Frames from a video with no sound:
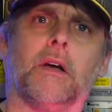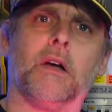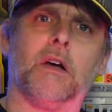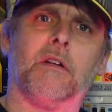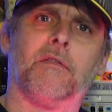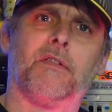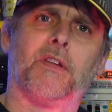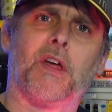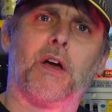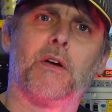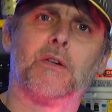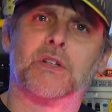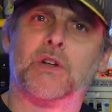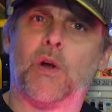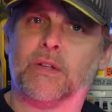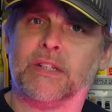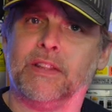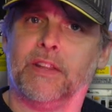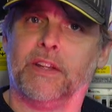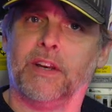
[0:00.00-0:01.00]
For those
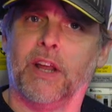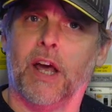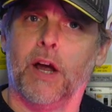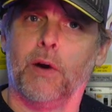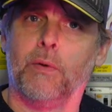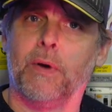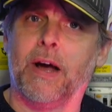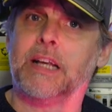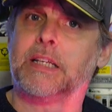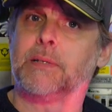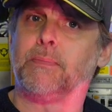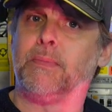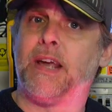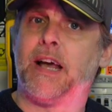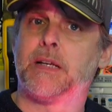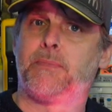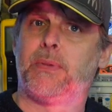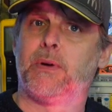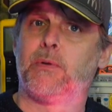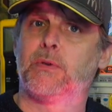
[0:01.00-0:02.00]
not in the know,
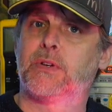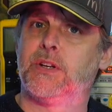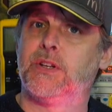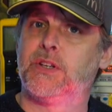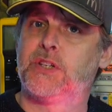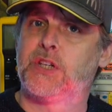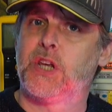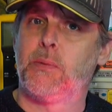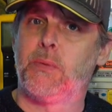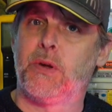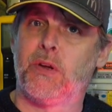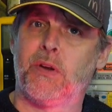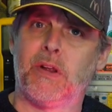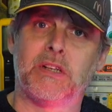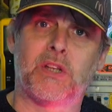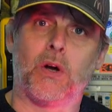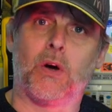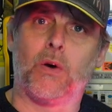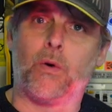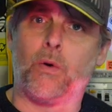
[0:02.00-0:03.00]
SBS built consumer
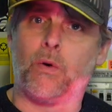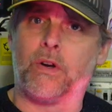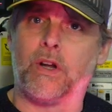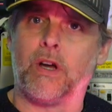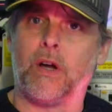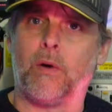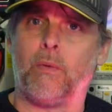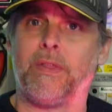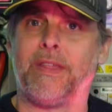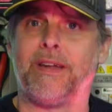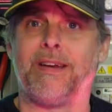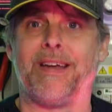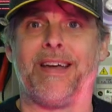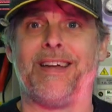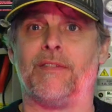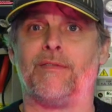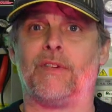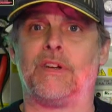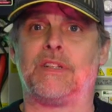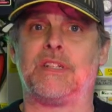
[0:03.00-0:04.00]
units to order with an
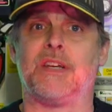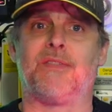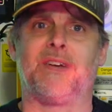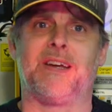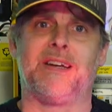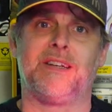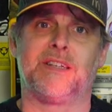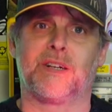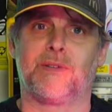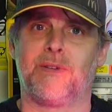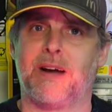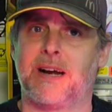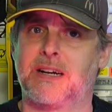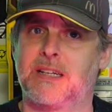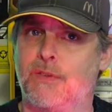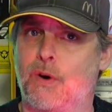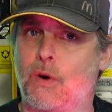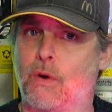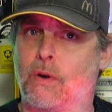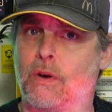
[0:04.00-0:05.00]
innovative
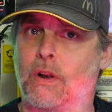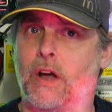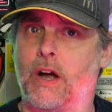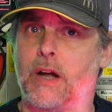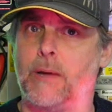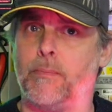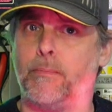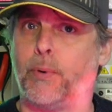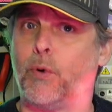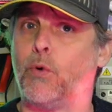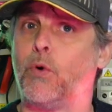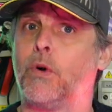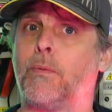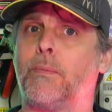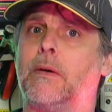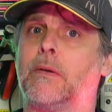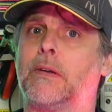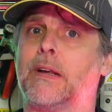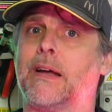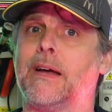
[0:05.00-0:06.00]
interactive online board
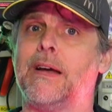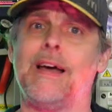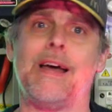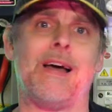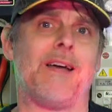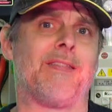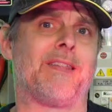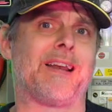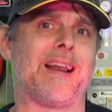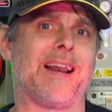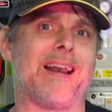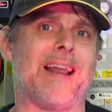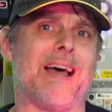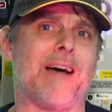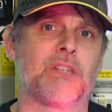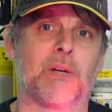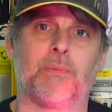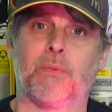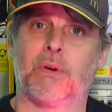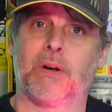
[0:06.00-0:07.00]
builder that
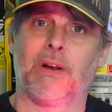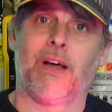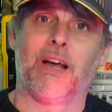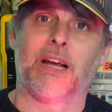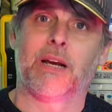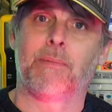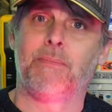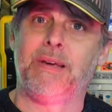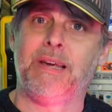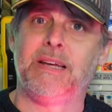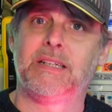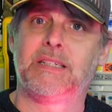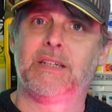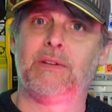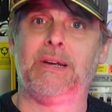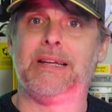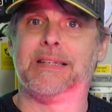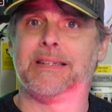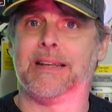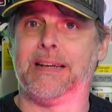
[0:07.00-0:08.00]
allowed someone like me to
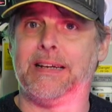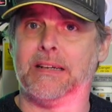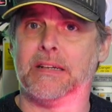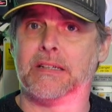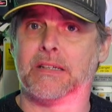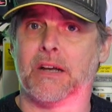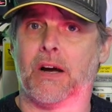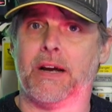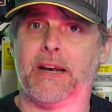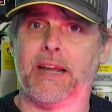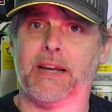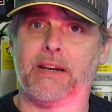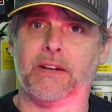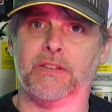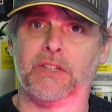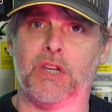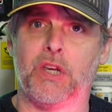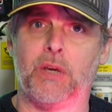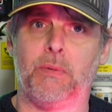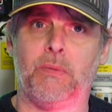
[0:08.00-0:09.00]
easily design a
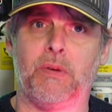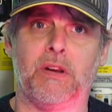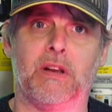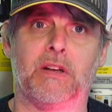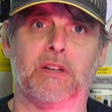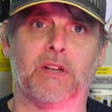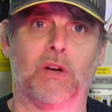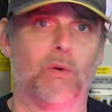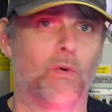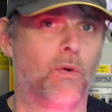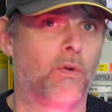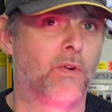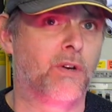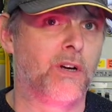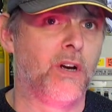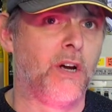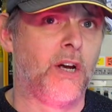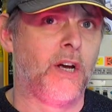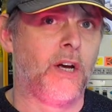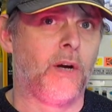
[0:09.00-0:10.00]
consumer unit to order,
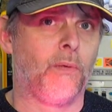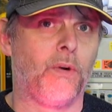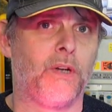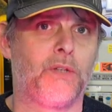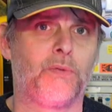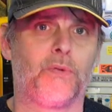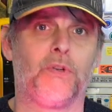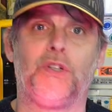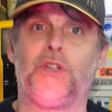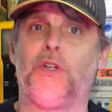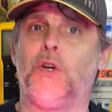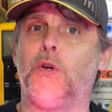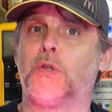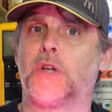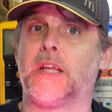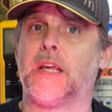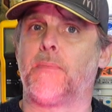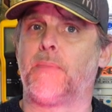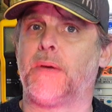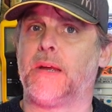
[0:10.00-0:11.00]
which would
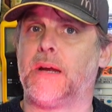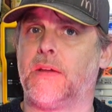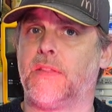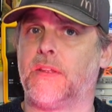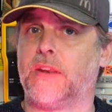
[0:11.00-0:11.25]
usually appear the